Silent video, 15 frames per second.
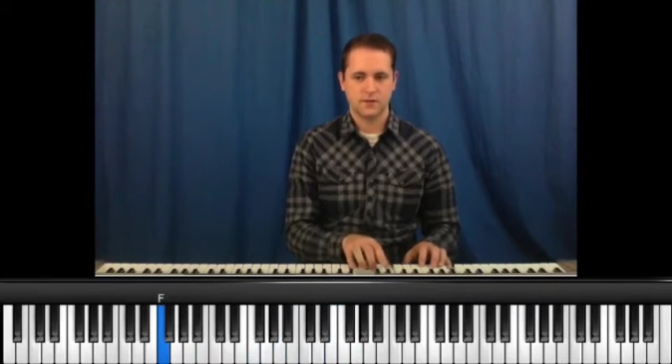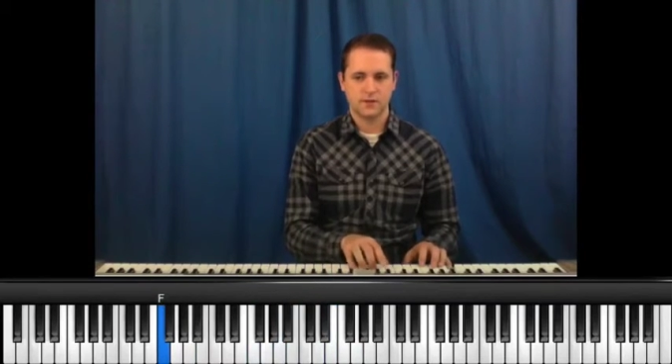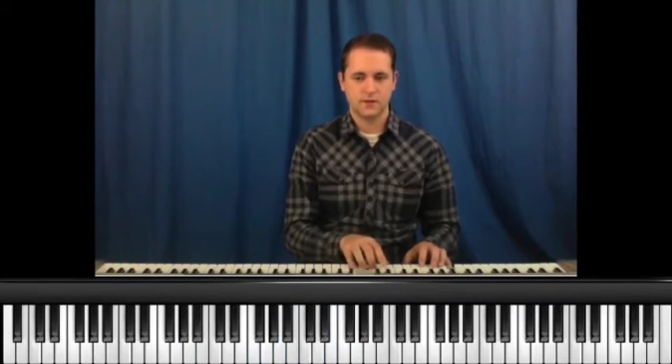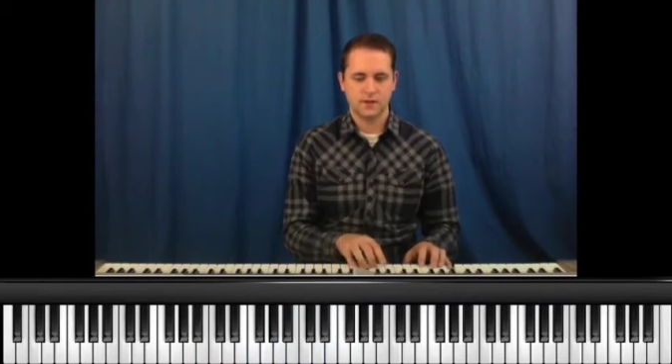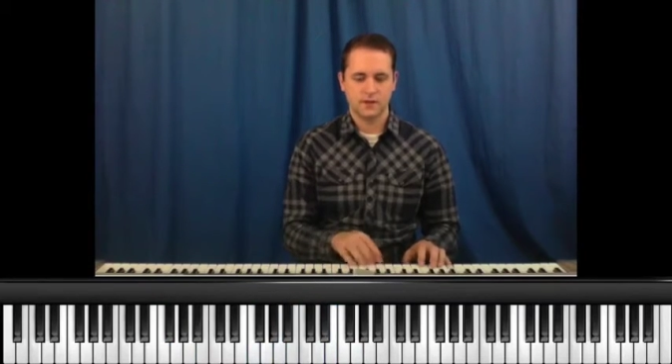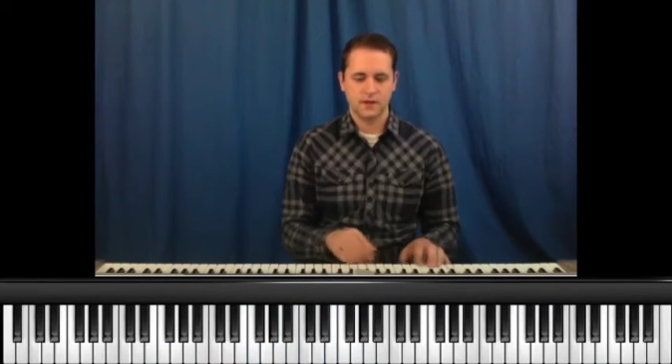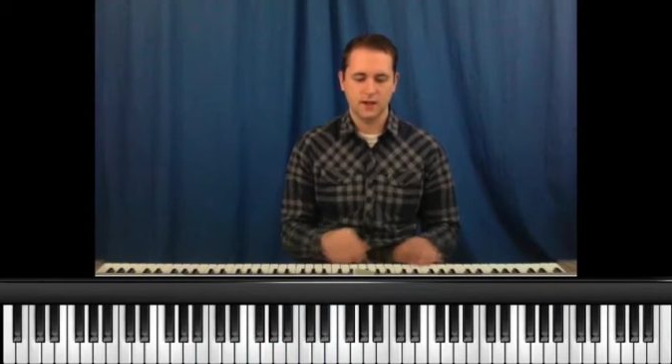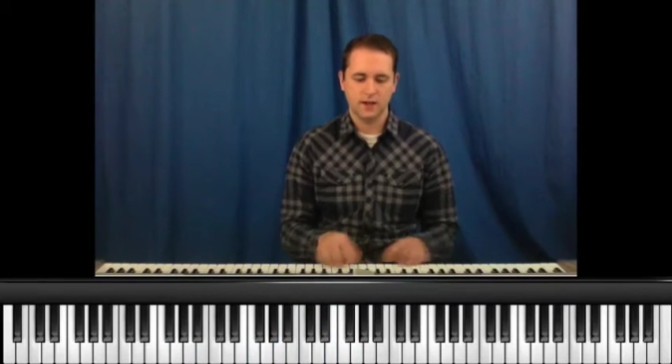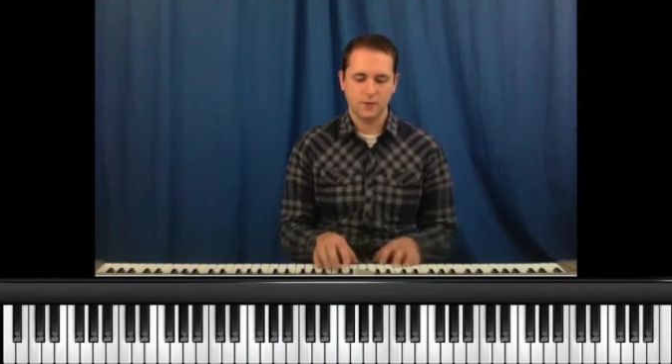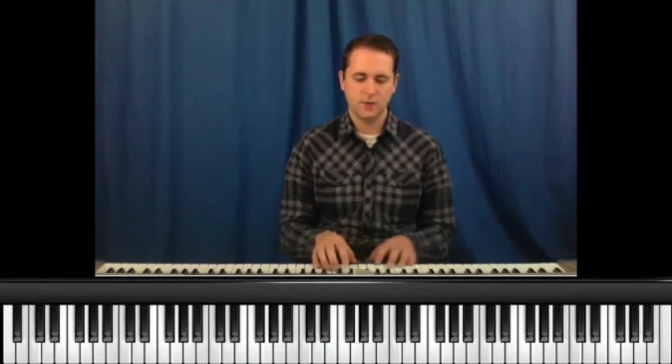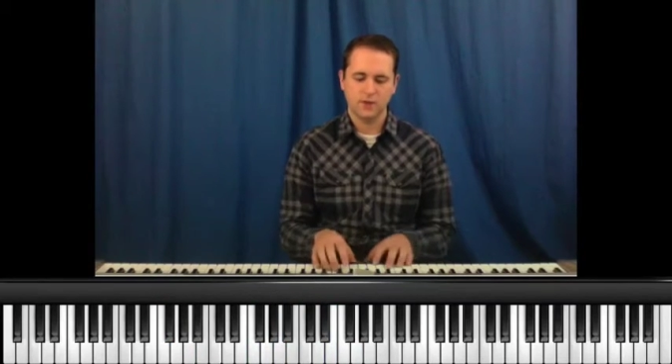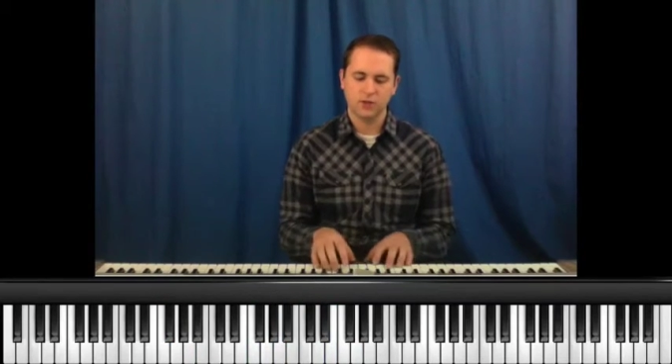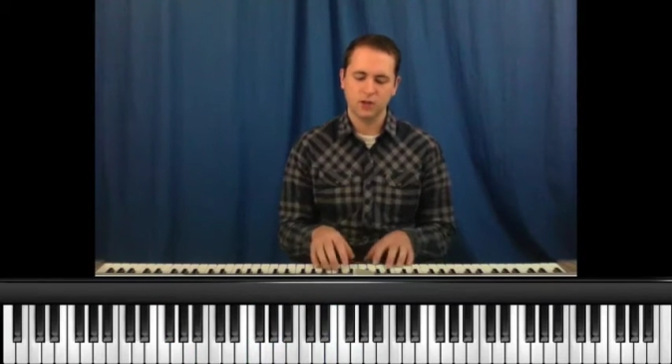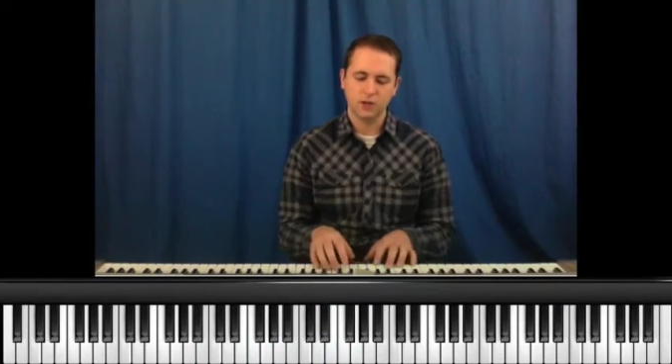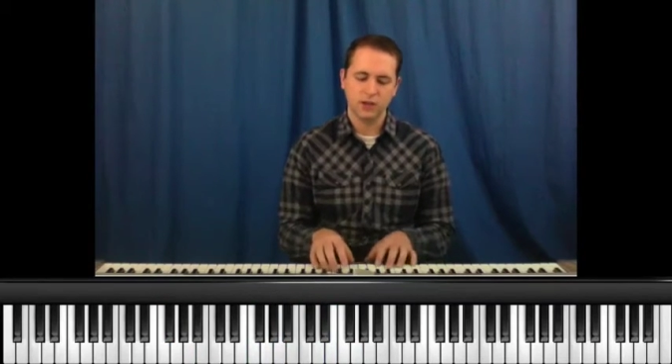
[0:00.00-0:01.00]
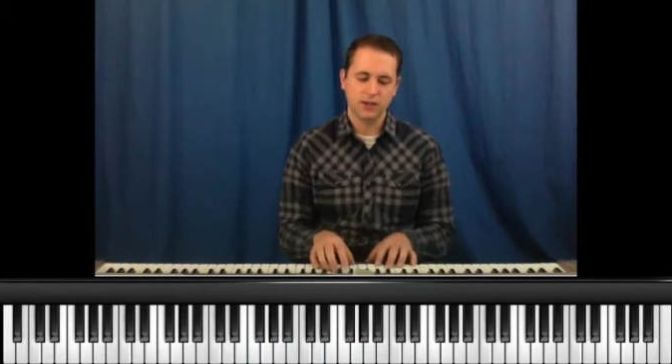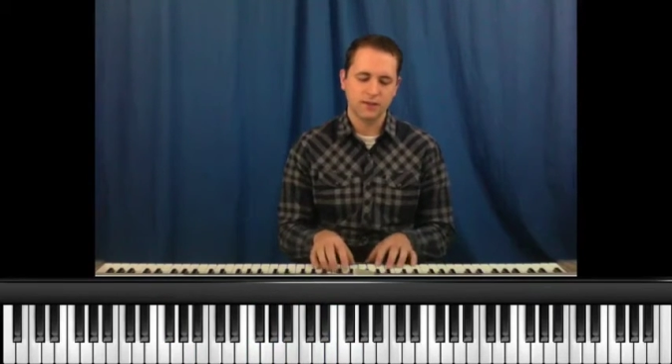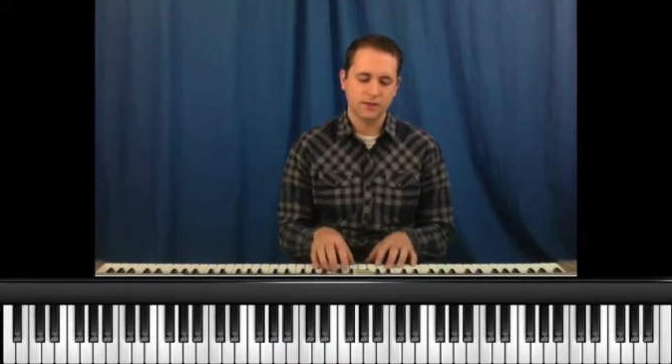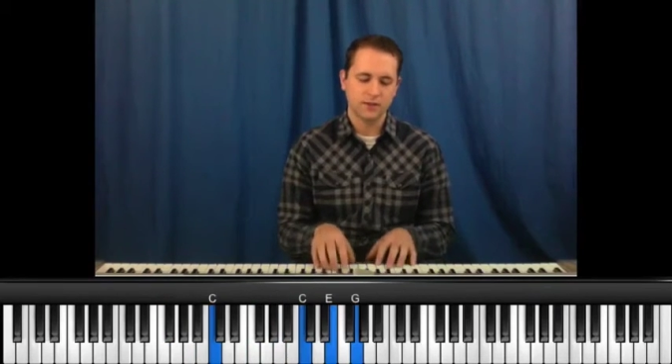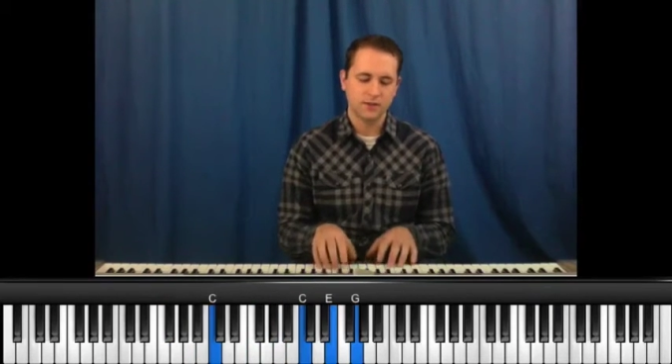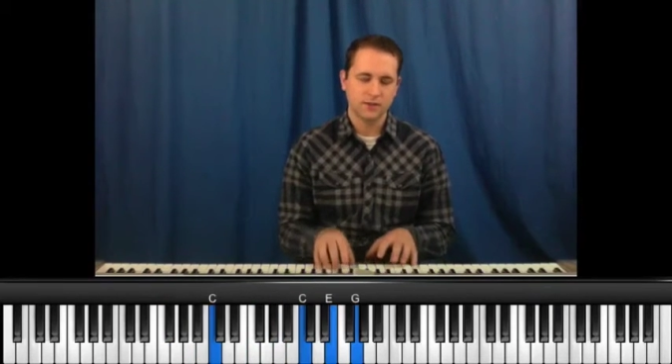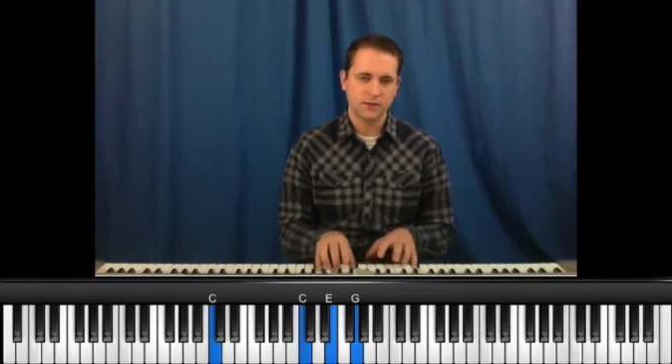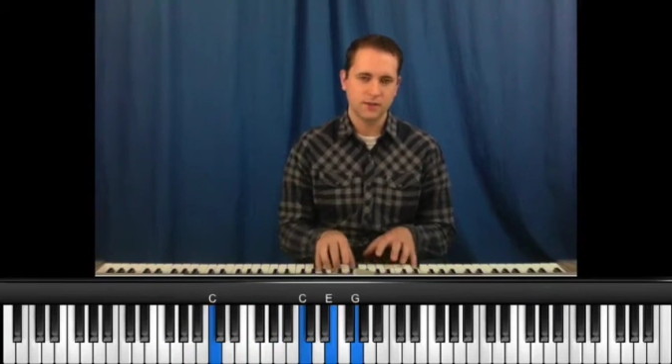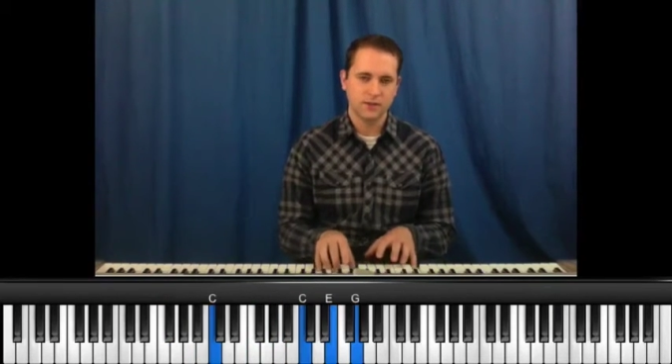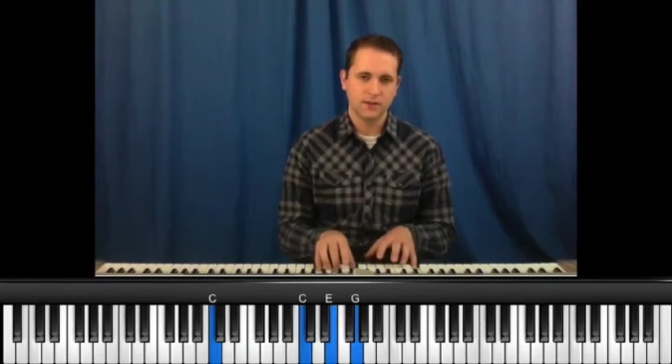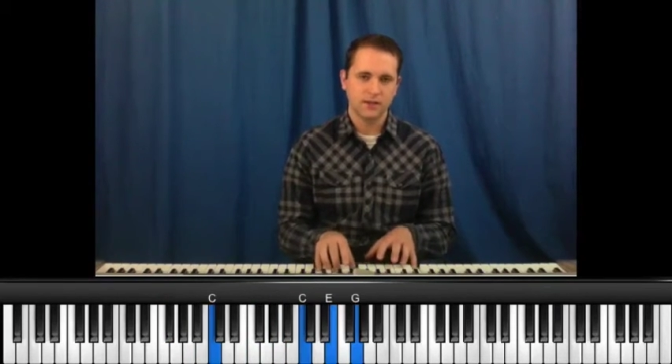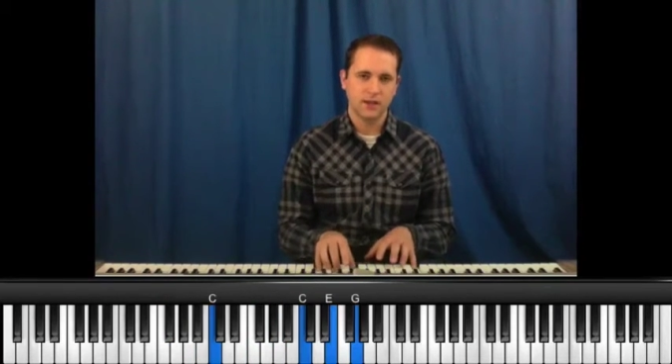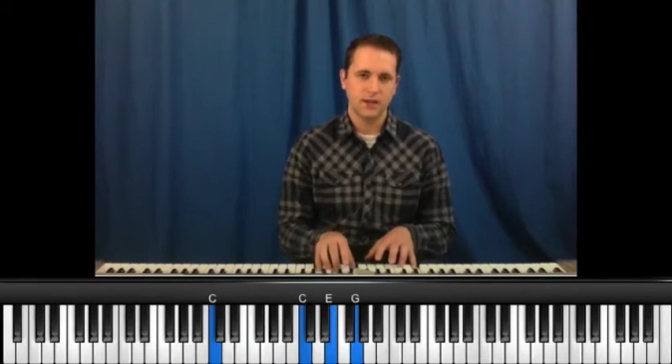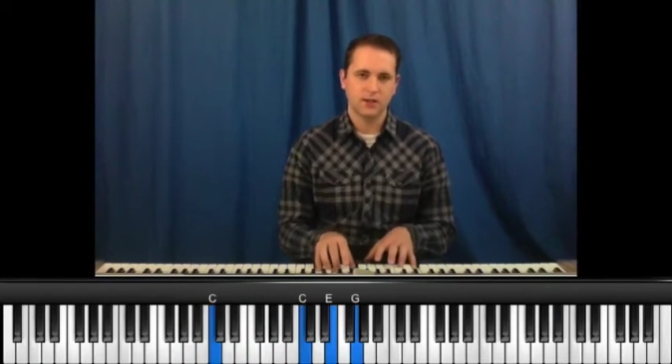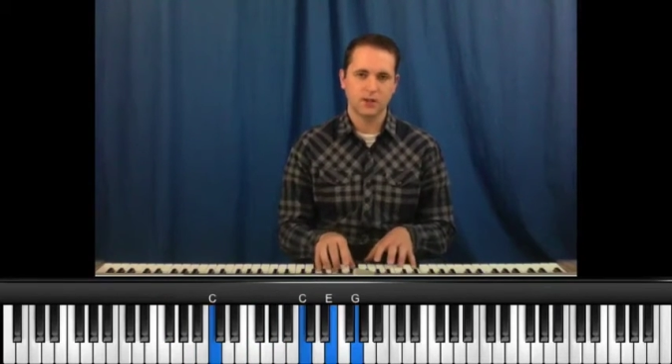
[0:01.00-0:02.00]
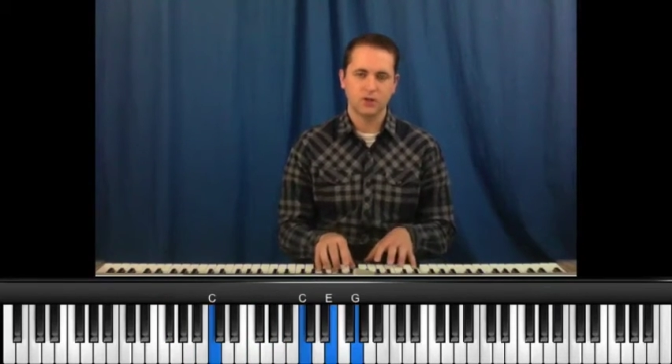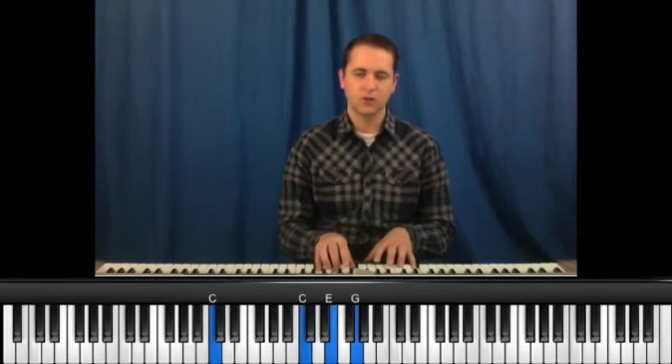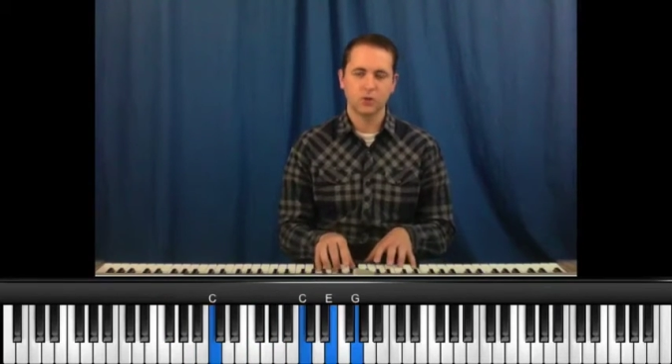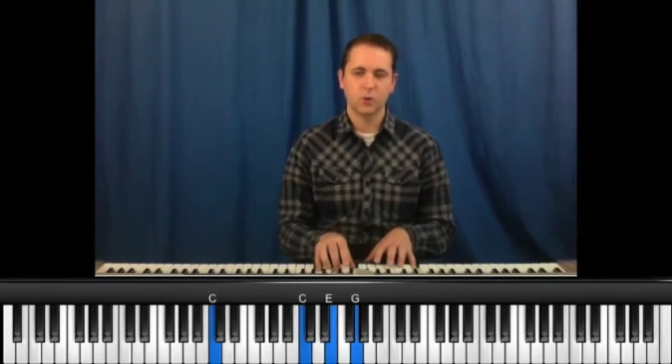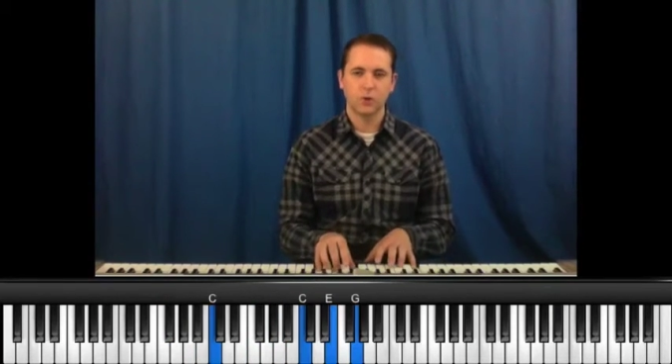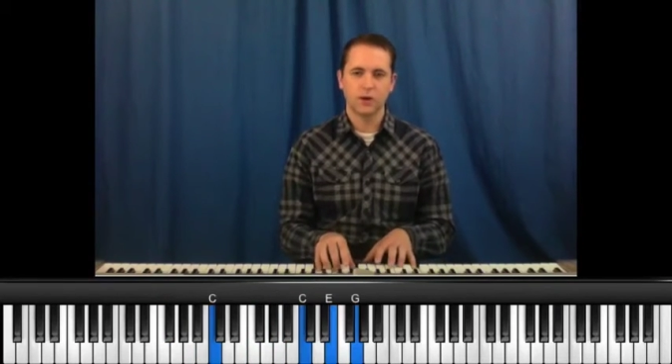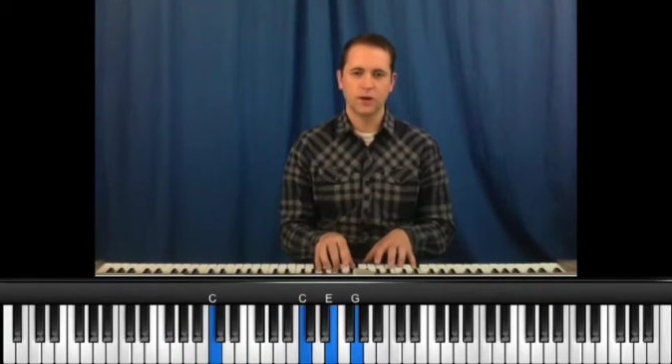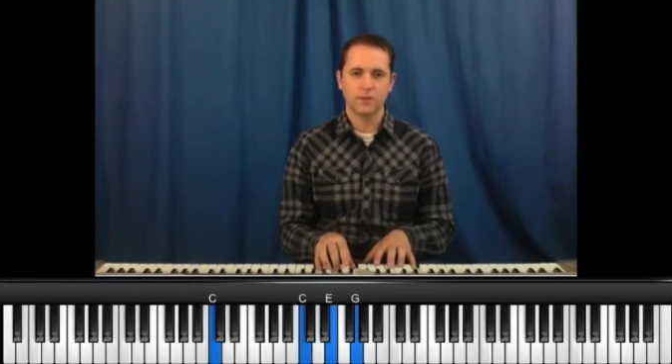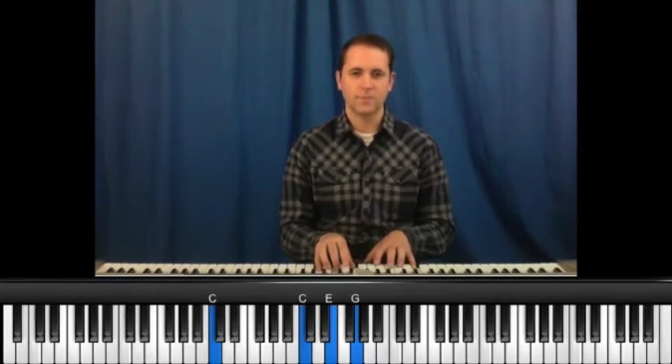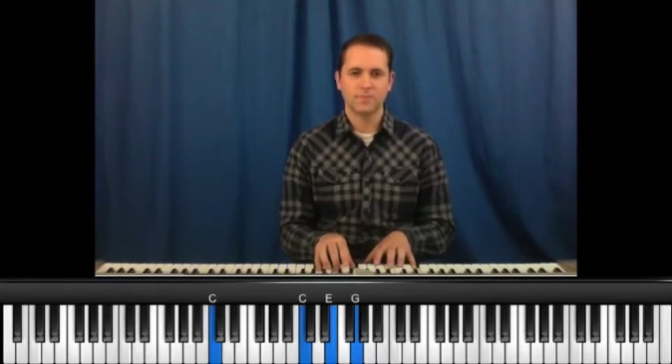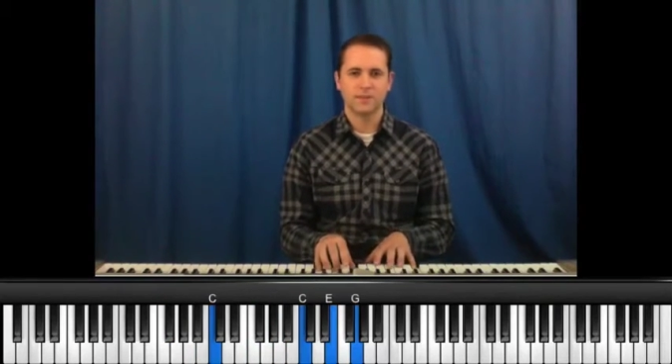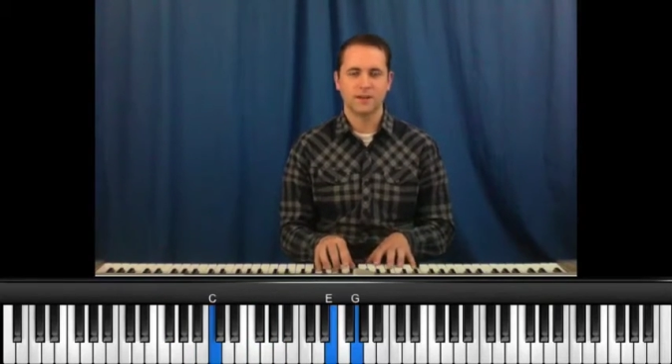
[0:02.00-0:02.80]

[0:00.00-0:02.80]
Okay, whenever you're going to end it on your 1.